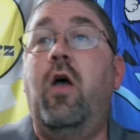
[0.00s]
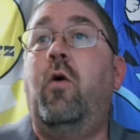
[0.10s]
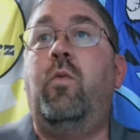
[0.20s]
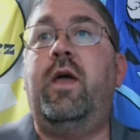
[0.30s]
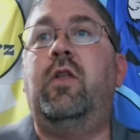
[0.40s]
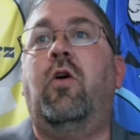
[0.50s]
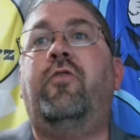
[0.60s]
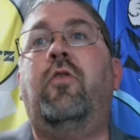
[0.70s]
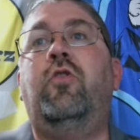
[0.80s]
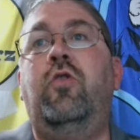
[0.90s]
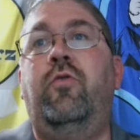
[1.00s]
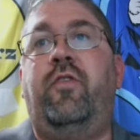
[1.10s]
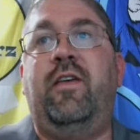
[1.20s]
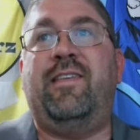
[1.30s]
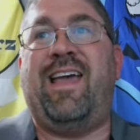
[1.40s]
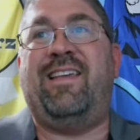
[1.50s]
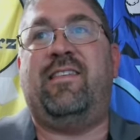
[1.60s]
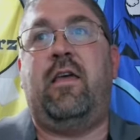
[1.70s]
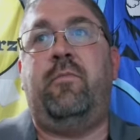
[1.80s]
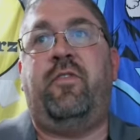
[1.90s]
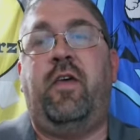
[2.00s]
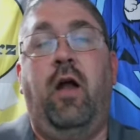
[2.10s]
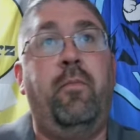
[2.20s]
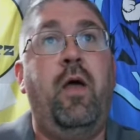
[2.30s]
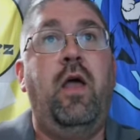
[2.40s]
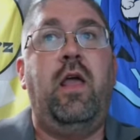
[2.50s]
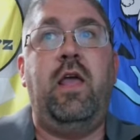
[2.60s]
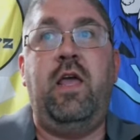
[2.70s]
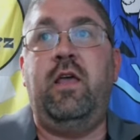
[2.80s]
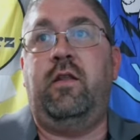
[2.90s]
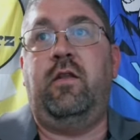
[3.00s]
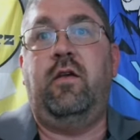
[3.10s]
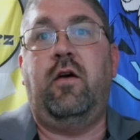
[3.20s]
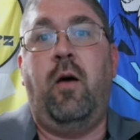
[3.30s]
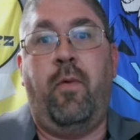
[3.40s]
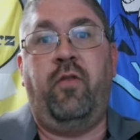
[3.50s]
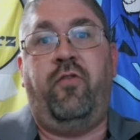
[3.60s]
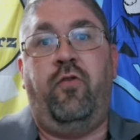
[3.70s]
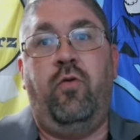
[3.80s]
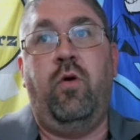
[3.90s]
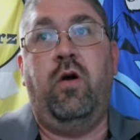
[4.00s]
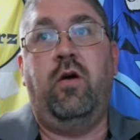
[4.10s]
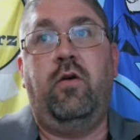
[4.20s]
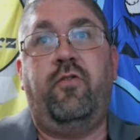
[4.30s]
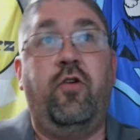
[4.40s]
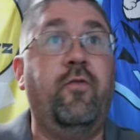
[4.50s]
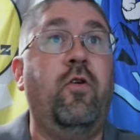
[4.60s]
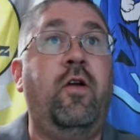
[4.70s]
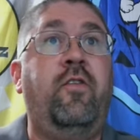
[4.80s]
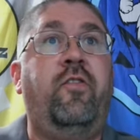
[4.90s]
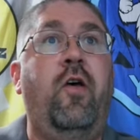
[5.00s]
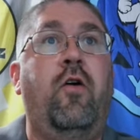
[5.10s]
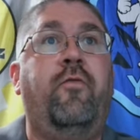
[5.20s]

We can also use the exact same setup in Ubuntu server itself.